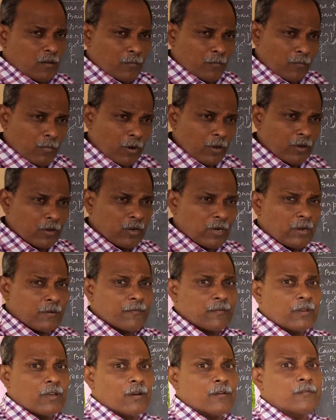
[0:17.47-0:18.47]

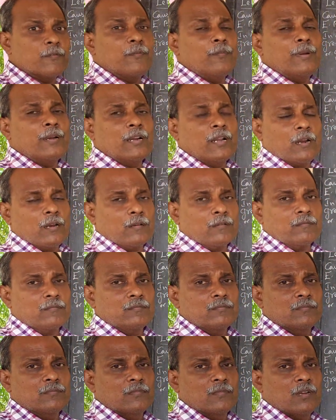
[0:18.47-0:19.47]
biography of Mendel.
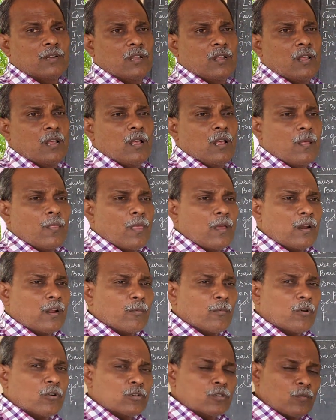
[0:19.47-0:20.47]
Then
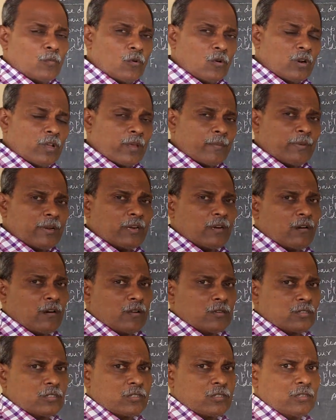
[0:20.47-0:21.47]
about monohybrid
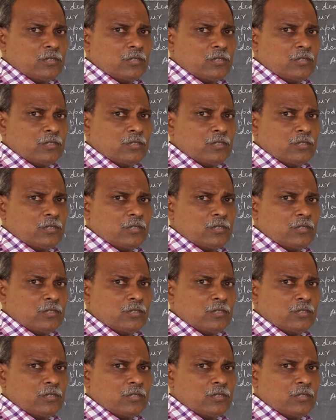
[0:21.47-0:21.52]
cross,